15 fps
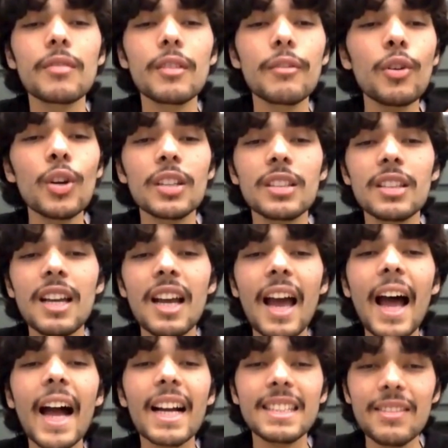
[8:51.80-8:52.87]
Fourth,
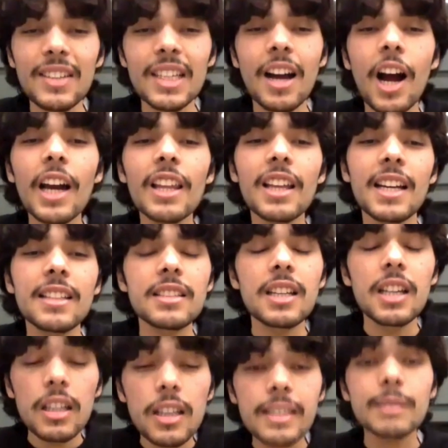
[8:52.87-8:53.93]
activity highlights.
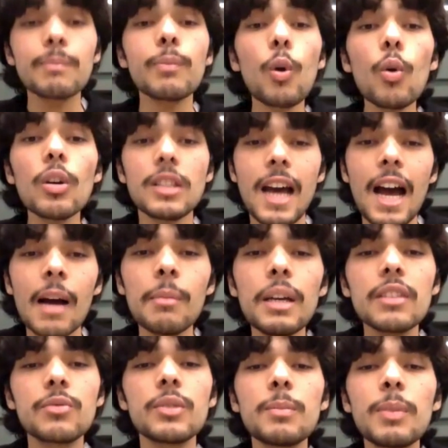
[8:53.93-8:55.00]
The Explorer tab
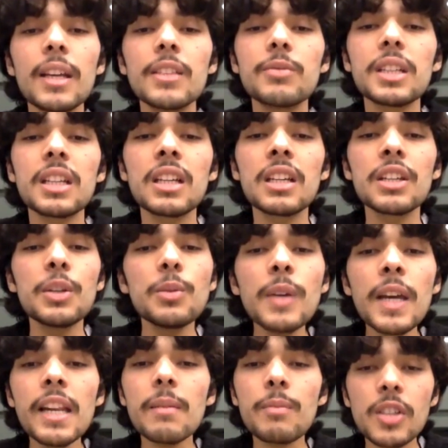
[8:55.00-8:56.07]
is replaced with a
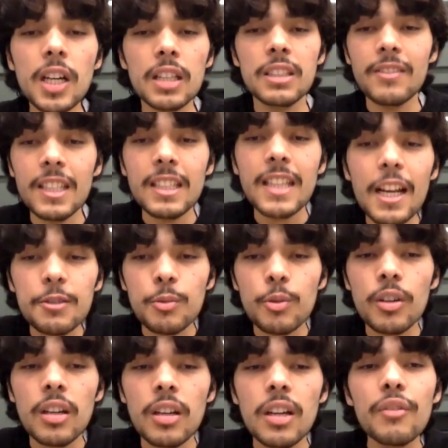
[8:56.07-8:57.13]
curated productivity
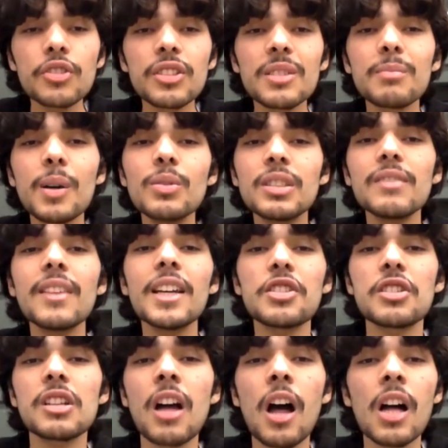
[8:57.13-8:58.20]
dashboard featuring
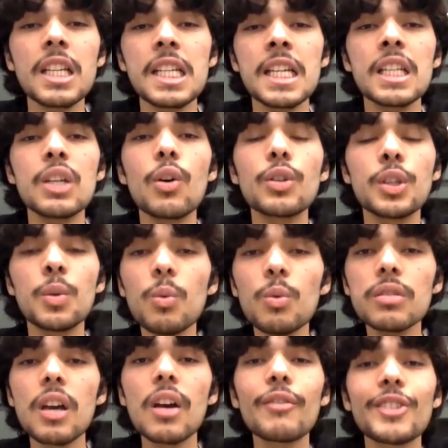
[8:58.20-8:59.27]
motivational content or
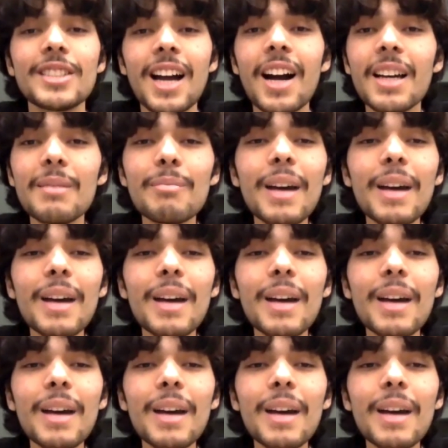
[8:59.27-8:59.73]
tools for time